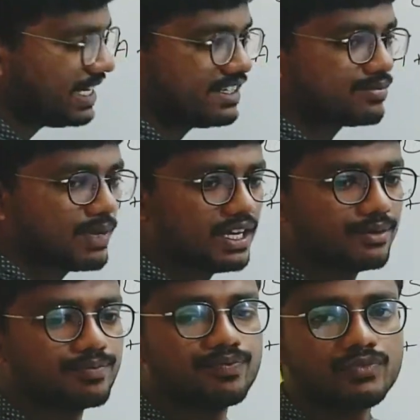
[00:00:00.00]
is
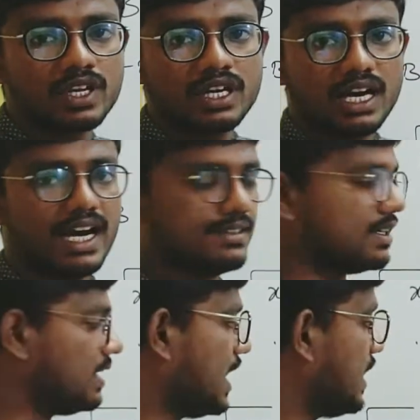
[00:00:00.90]
my
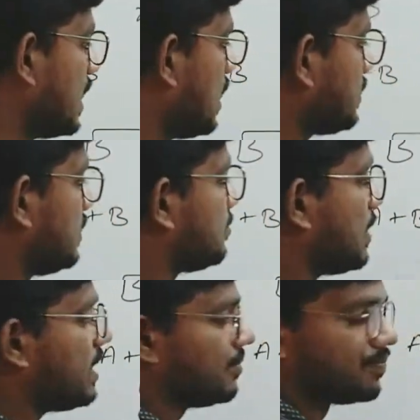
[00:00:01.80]
answer. 9 hours is
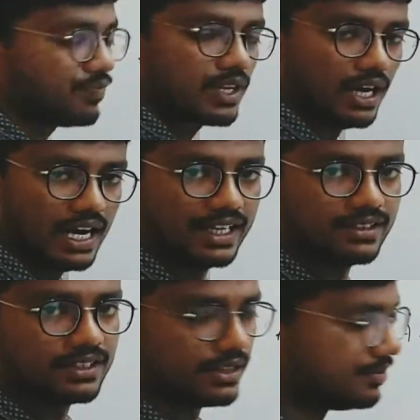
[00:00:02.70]
my
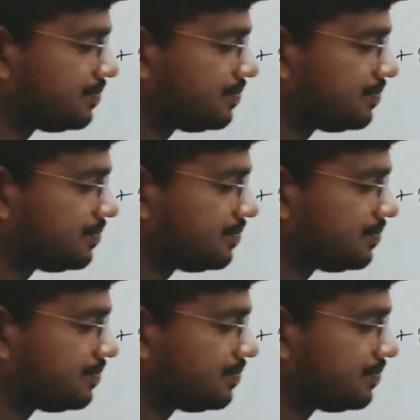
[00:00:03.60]
answer.